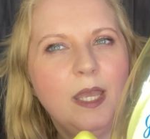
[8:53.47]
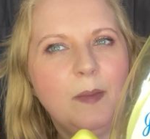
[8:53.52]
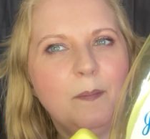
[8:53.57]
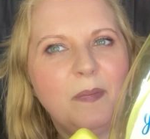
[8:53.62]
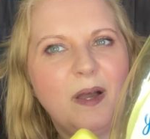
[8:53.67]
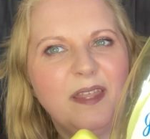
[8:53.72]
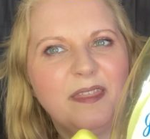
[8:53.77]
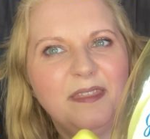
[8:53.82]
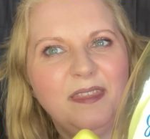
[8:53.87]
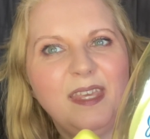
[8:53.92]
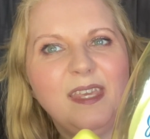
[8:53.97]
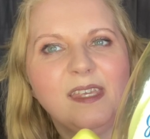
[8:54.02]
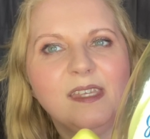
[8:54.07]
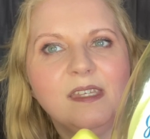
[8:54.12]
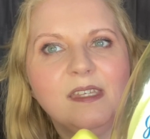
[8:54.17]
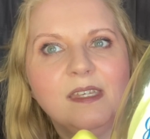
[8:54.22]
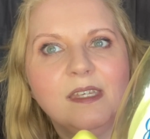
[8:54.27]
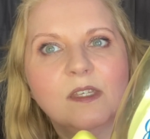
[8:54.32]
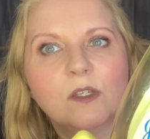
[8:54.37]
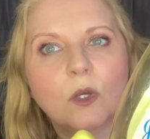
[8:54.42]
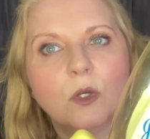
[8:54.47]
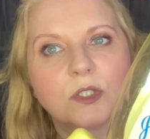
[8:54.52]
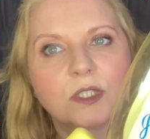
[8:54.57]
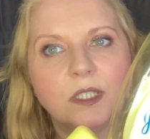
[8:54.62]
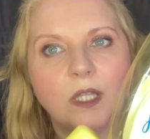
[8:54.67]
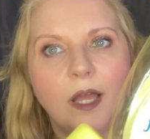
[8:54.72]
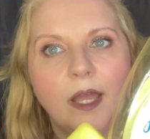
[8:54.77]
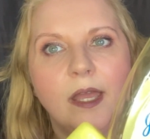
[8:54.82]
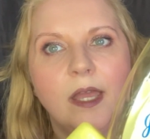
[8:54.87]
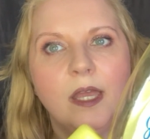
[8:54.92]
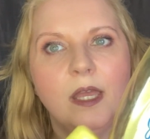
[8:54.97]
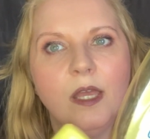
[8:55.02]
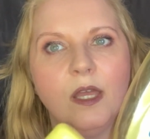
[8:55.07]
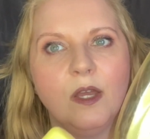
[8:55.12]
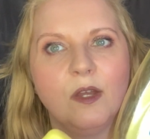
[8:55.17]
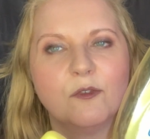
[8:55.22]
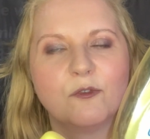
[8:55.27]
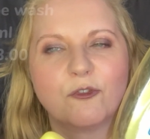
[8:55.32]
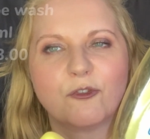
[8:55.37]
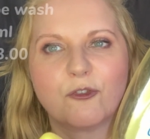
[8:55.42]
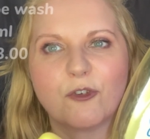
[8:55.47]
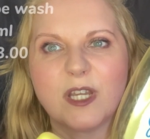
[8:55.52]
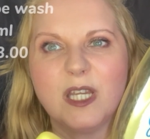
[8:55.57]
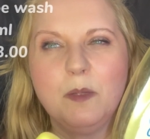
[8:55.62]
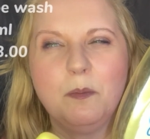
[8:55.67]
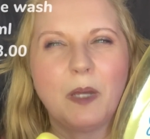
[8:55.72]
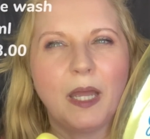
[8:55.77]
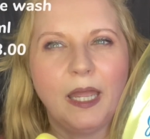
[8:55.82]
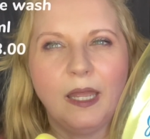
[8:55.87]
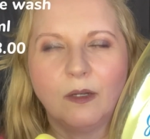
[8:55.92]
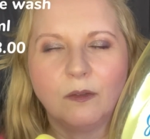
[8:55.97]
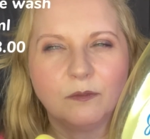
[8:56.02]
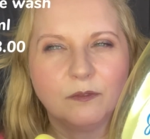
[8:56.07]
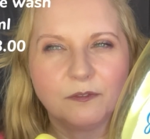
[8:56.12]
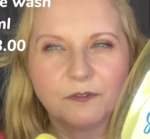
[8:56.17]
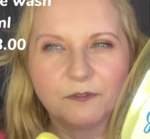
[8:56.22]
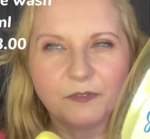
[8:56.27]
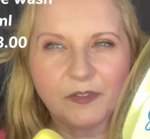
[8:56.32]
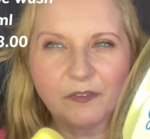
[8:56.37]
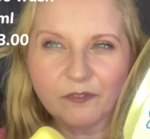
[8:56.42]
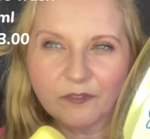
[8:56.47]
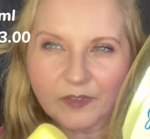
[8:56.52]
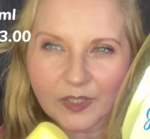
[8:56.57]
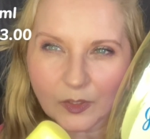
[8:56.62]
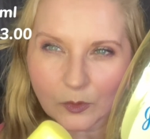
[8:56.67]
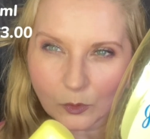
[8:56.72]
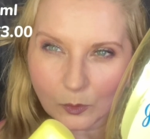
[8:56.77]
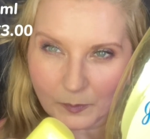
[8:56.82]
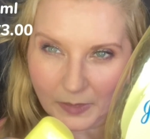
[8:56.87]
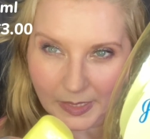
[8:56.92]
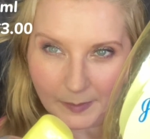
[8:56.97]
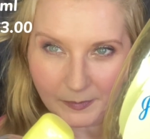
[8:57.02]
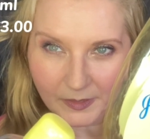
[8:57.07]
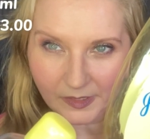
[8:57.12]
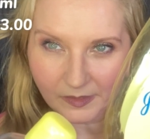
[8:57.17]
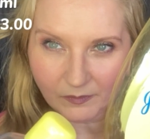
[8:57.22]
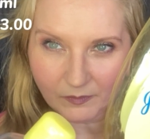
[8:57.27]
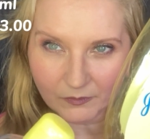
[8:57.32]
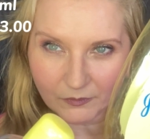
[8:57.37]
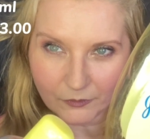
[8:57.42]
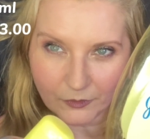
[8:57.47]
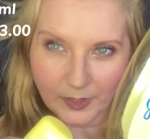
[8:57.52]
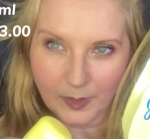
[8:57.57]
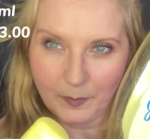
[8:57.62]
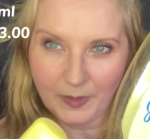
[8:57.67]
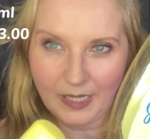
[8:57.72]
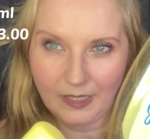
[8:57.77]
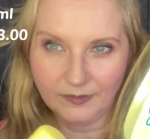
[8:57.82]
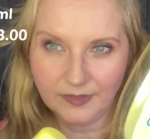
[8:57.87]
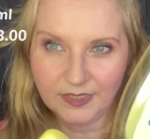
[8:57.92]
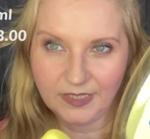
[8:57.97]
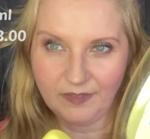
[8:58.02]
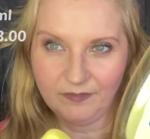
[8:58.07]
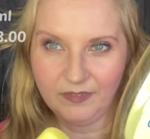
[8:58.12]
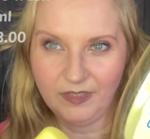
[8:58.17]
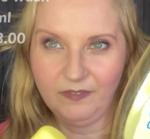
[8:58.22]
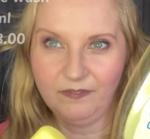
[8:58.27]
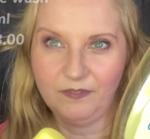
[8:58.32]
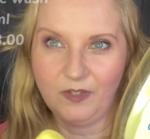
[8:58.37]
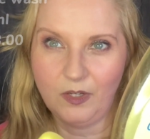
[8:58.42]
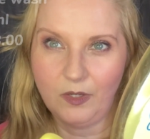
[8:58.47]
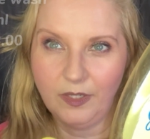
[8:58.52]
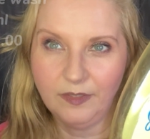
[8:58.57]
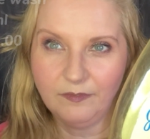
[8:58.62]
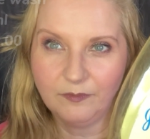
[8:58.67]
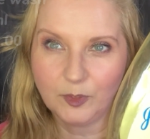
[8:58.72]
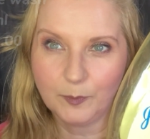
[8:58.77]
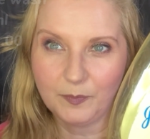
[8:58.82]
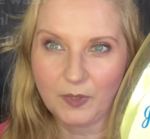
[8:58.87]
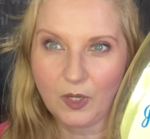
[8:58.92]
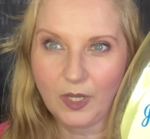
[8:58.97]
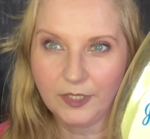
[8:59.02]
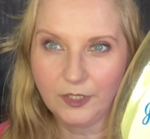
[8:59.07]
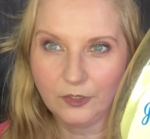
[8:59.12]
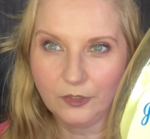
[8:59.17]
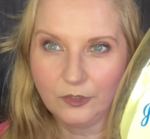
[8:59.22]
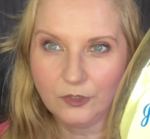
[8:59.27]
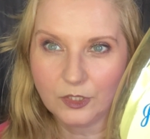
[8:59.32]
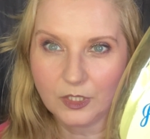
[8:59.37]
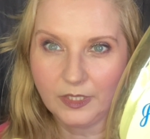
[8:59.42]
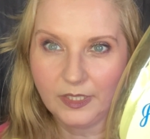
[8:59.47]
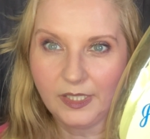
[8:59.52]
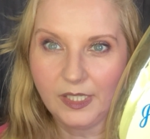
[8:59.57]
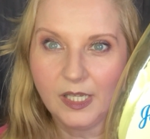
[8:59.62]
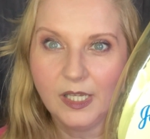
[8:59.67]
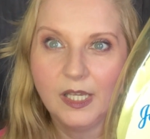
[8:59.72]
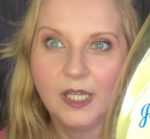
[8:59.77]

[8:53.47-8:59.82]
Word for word: but I think it costs like £3.50 or maybe even £3.75 to buy usually.